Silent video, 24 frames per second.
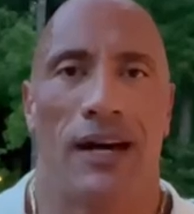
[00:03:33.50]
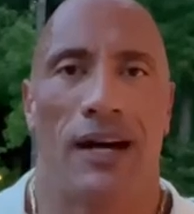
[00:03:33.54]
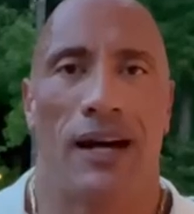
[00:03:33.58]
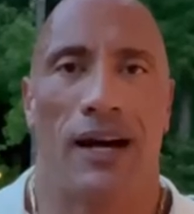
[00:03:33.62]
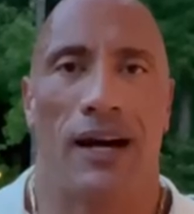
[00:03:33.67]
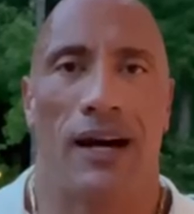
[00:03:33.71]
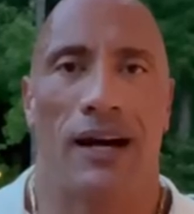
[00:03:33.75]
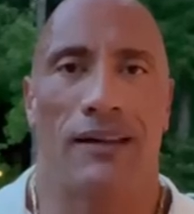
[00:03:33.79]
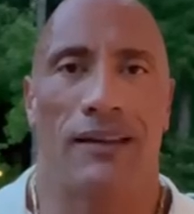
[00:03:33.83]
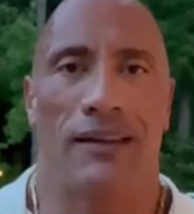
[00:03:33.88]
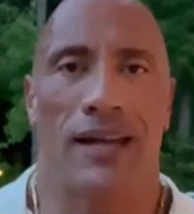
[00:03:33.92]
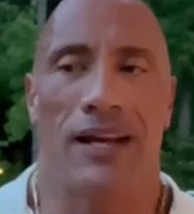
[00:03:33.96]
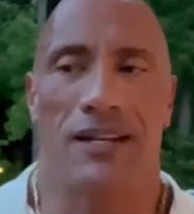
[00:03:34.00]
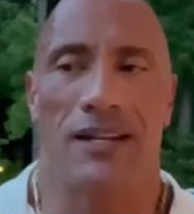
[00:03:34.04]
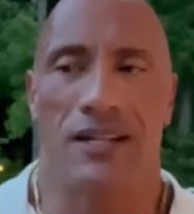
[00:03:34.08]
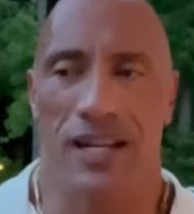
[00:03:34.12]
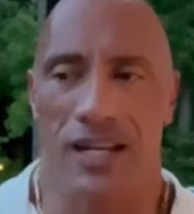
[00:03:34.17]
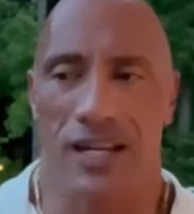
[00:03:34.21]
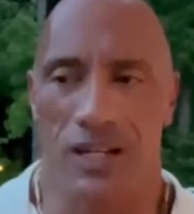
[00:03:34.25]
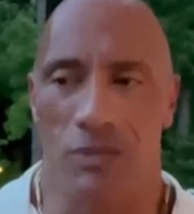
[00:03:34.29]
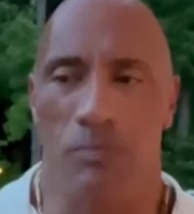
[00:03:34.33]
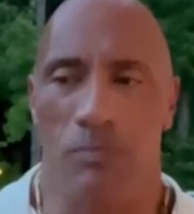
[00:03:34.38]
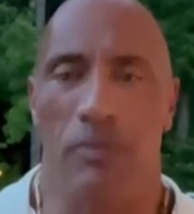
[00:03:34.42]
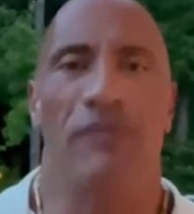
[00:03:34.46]
uh, that
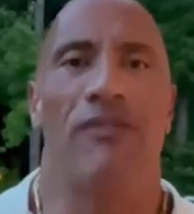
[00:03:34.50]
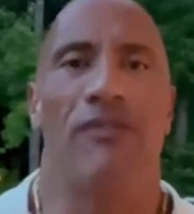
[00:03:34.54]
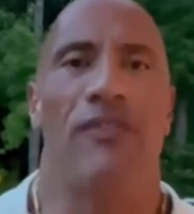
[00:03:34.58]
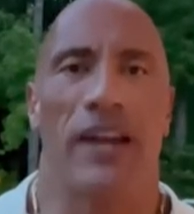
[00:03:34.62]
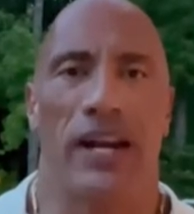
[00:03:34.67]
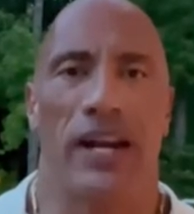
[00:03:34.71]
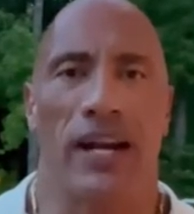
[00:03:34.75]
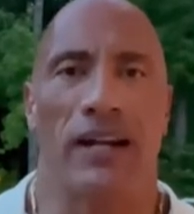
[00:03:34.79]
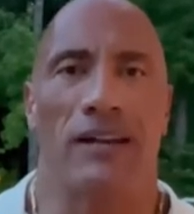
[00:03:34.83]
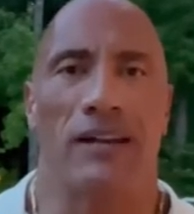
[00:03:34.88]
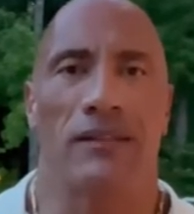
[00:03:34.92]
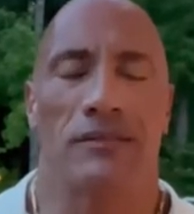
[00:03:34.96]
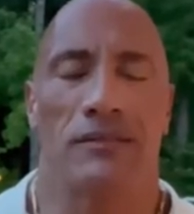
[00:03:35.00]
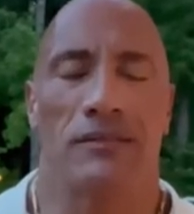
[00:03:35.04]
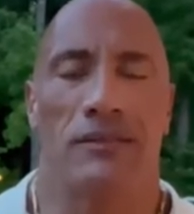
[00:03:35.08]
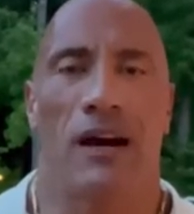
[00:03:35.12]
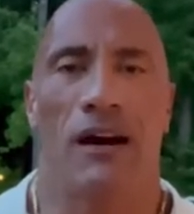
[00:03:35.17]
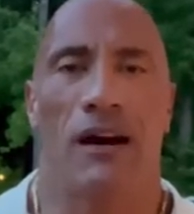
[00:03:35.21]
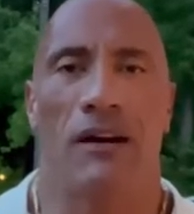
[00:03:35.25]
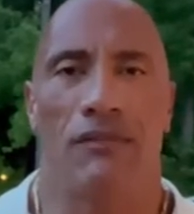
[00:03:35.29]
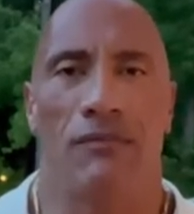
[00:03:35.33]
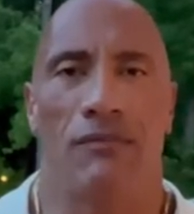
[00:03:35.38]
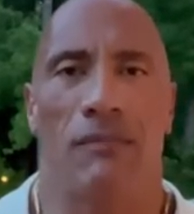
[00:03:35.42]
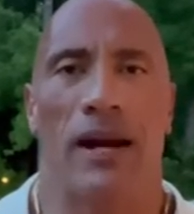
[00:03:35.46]
is befitting
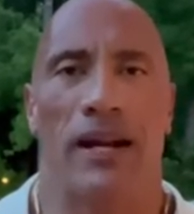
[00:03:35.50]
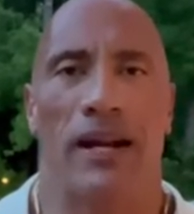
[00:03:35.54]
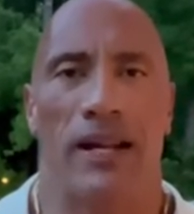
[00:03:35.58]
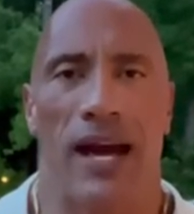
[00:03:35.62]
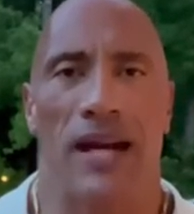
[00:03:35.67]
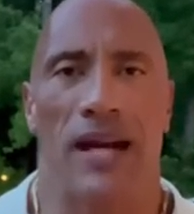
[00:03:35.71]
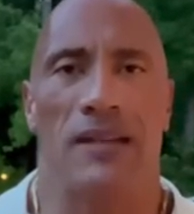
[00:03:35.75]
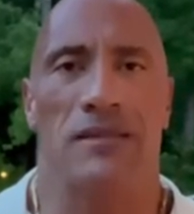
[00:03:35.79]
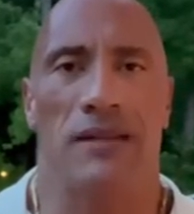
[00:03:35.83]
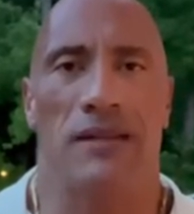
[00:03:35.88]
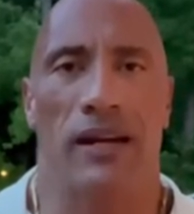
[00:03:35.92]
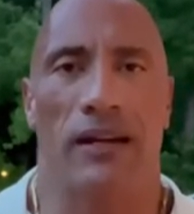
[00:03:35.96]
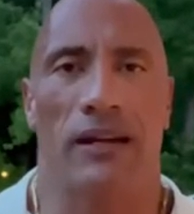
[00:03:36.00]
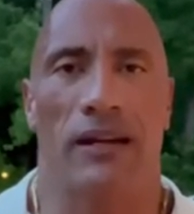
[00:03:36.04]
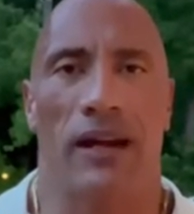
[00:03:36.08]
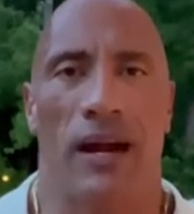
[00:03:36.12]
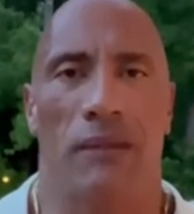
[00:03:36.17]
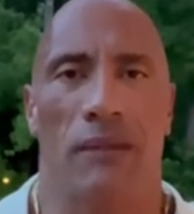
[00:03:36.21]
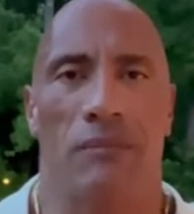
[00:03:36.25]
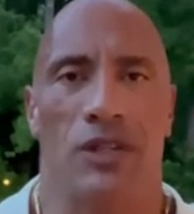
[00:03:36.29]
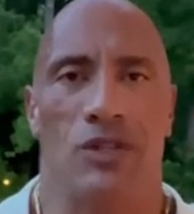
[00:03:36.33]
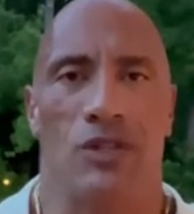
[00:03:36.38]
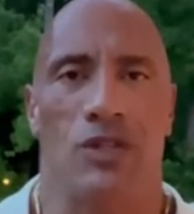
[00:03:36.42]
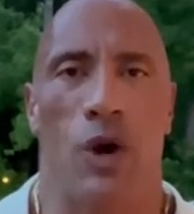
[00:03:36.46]
of my dad's
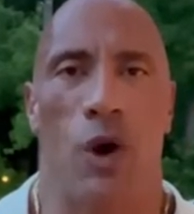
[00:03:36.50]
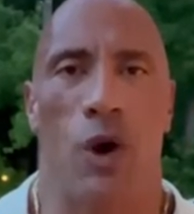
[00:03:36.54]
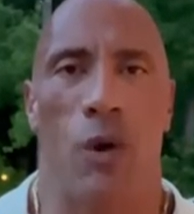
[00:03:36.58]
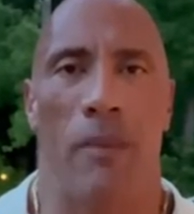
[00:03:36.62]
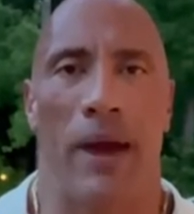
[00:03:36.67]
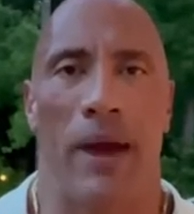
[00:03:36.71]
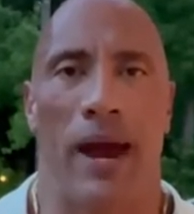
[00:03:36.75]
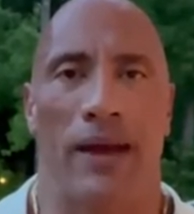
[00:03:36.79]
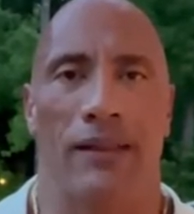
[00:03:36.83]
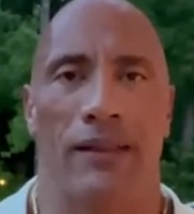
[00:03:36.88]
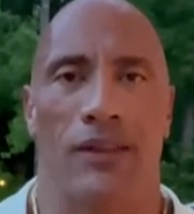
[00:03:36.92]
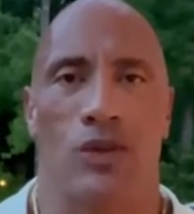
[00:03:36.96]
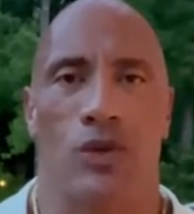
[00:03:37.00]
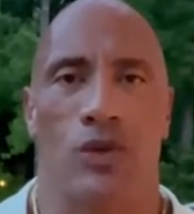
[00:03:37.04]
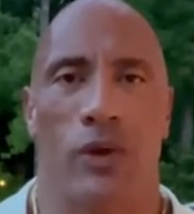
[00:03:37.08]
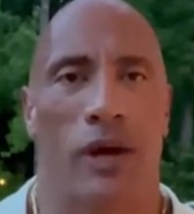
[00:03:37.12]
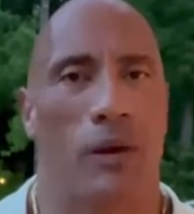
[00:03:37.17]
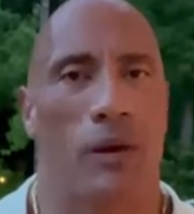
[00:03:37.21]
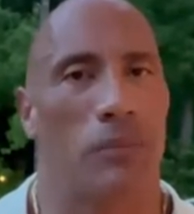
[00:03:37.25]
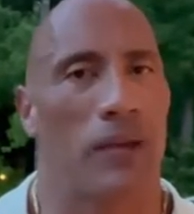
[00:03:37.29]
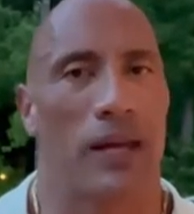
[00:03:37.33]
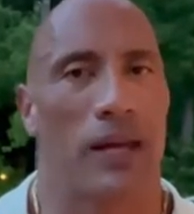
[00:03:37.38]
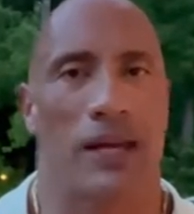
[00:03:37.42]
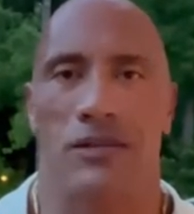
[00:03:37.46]
nickname, the Soul Man, the
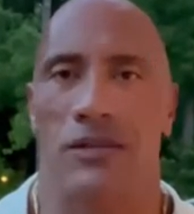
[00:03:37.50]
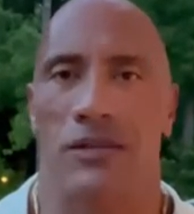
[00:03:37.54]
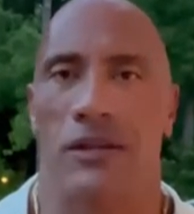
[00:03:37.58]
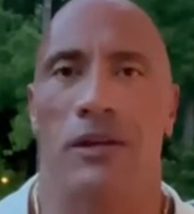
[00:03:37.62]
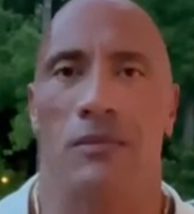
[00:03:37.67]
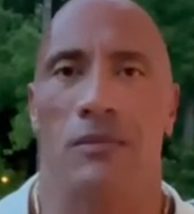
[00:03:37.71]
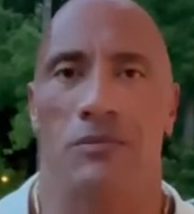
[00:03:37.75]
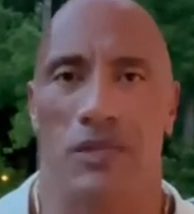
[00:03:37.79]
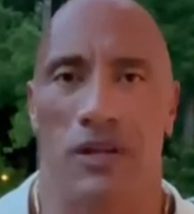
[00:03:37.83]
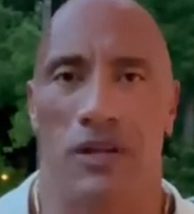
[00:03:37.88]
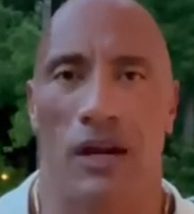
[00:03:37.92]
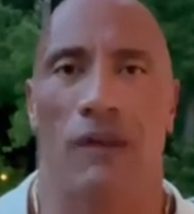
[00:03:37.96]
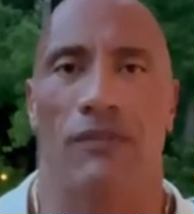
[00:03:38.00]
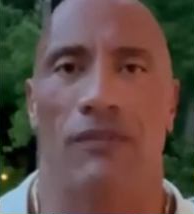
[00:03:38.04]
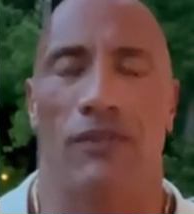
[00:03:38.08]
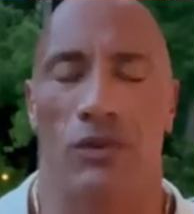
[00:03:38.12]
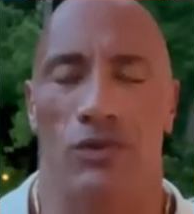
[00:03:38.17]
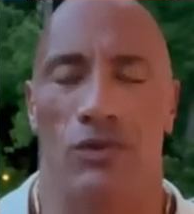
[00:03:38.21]
Trailblazer himself.